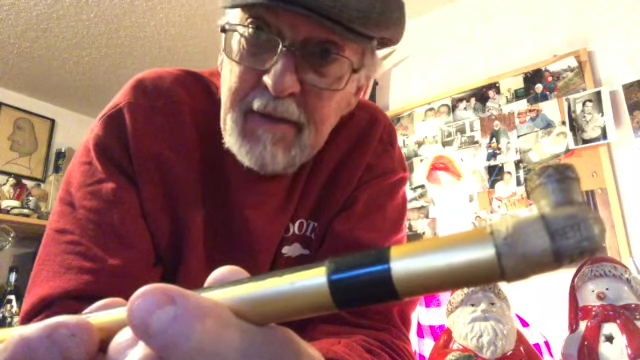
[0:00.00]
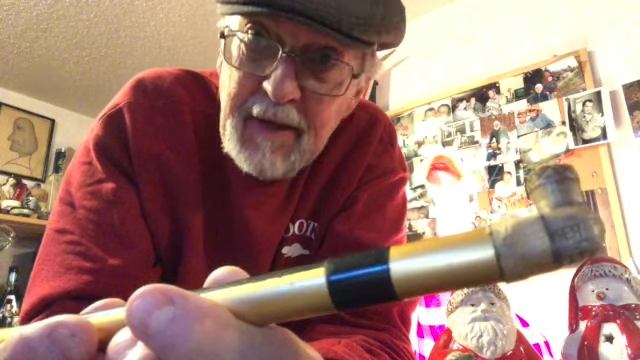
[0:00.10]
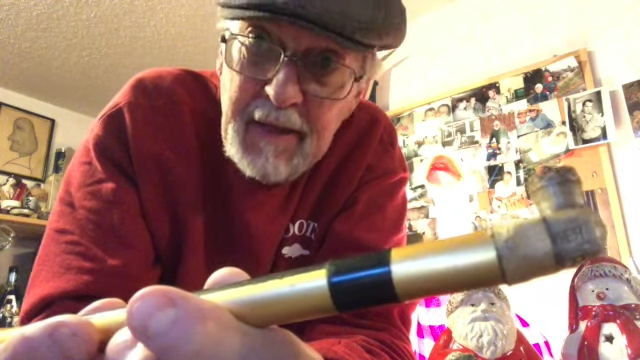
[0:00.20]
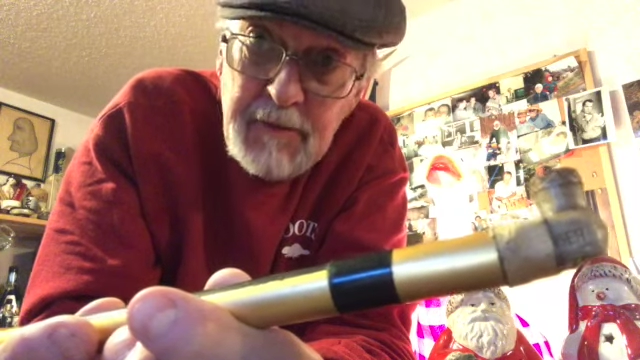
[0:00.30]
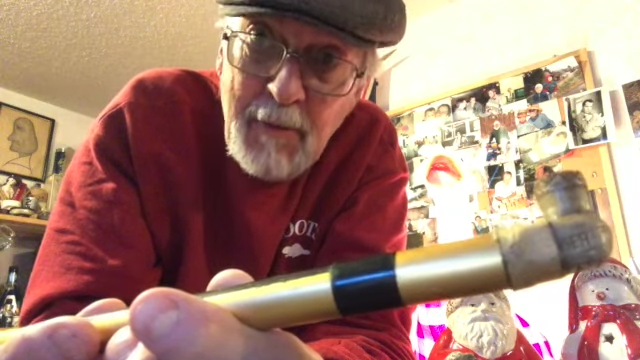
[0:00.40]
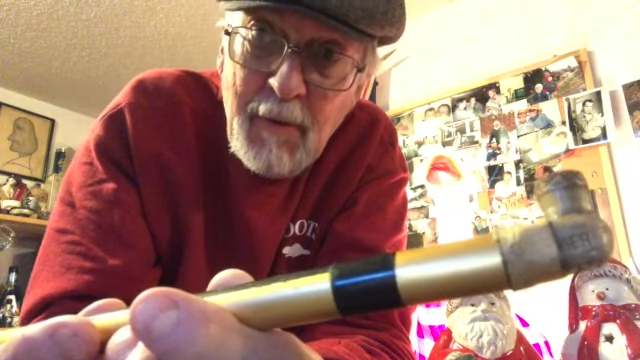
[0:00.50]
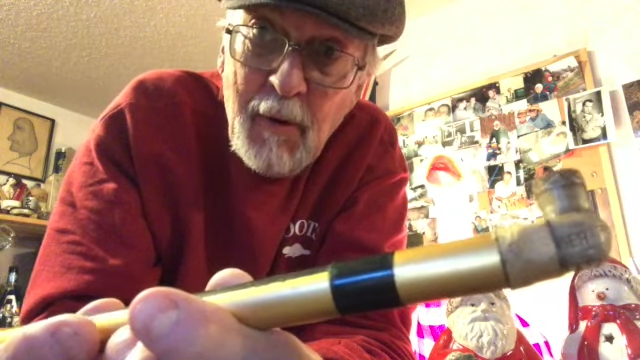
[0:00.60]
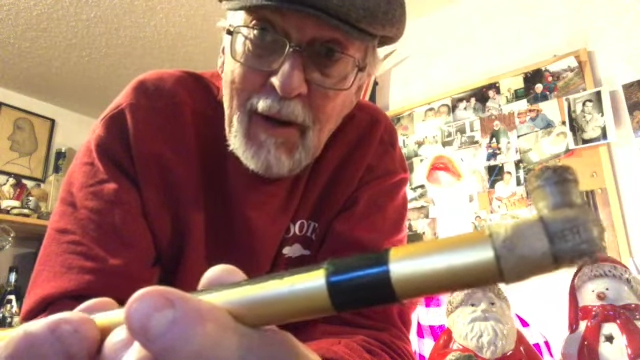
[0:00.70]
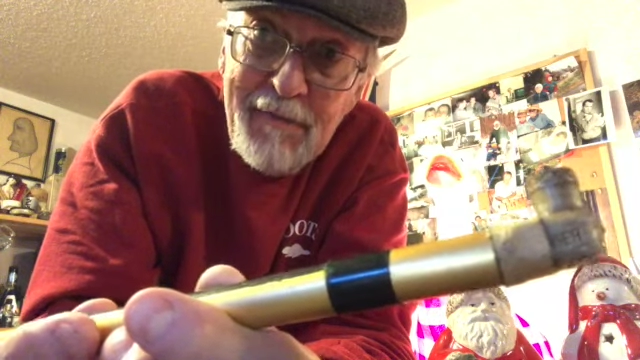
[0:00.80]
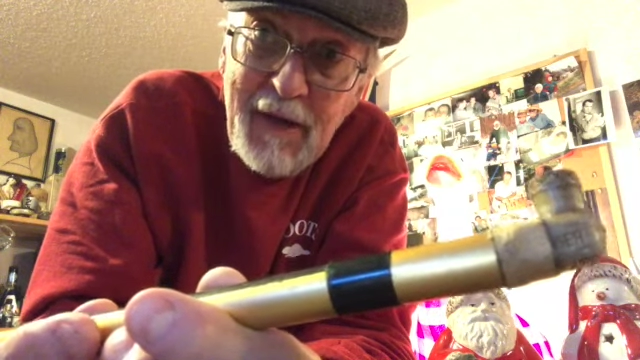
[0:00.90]
in the days when we
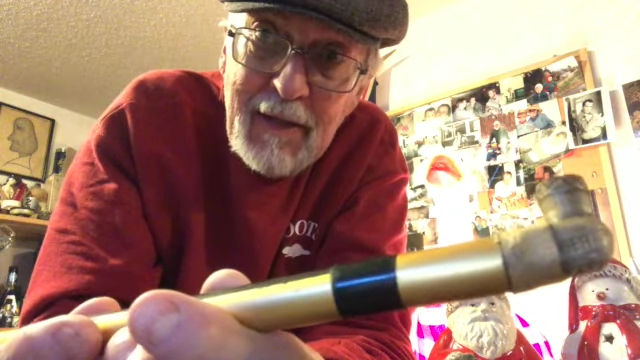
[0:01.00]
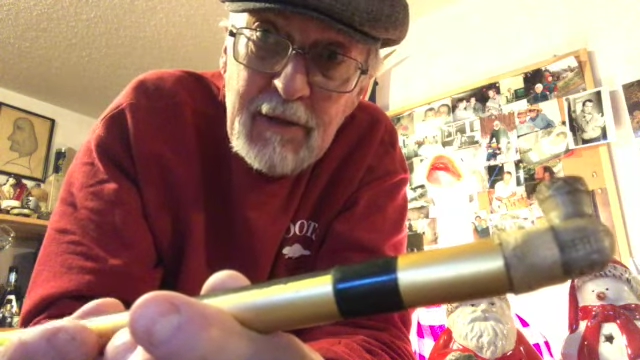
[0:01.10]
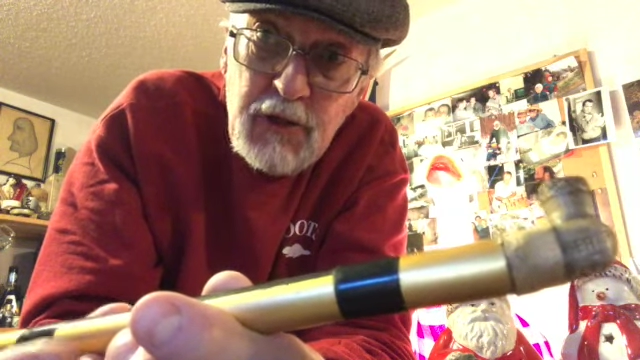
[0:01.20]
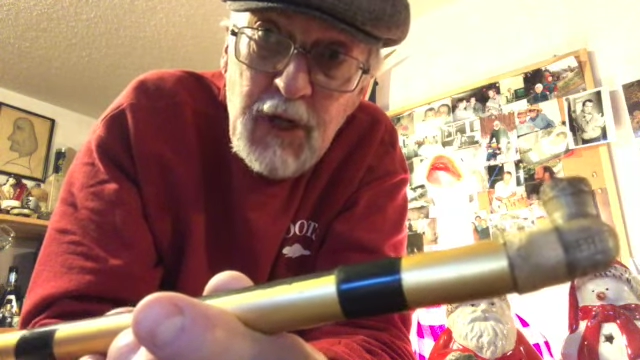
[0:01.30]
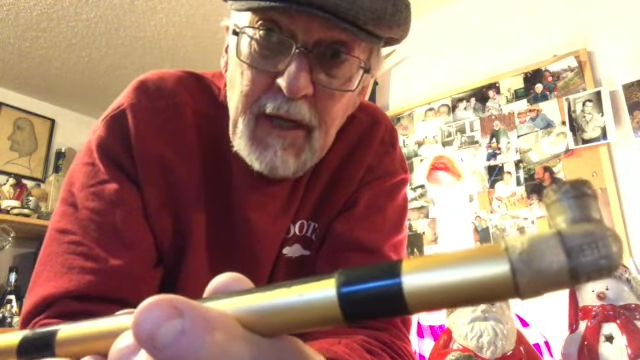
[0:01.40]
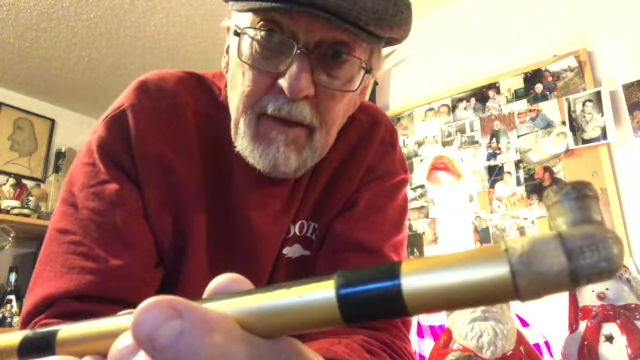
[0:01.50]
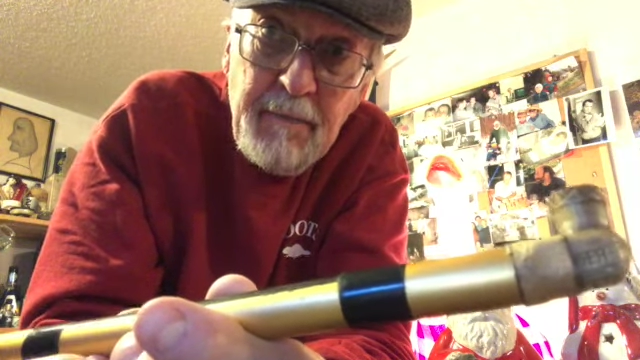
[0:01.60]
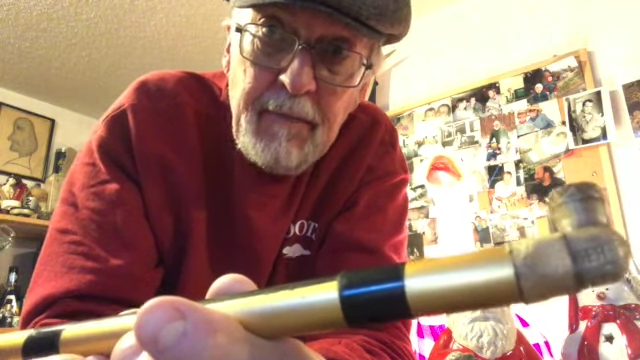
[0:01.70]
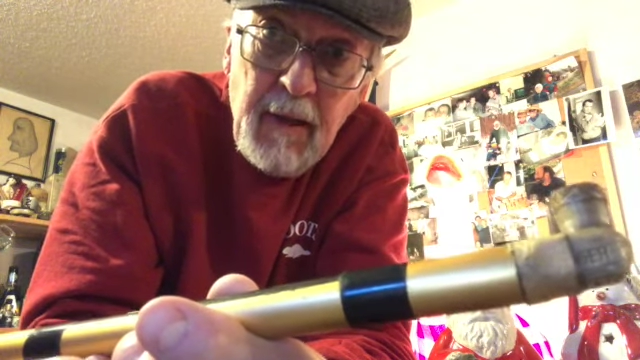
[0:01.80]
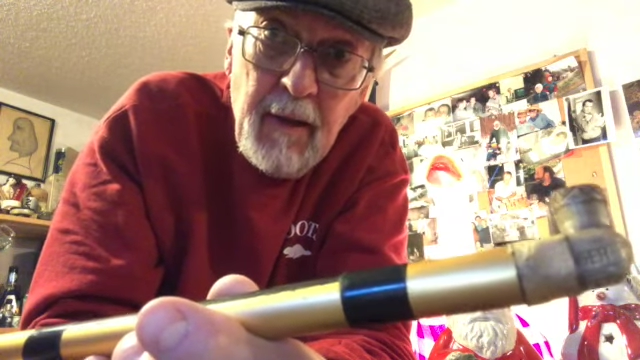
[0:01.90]
were living in Lachine,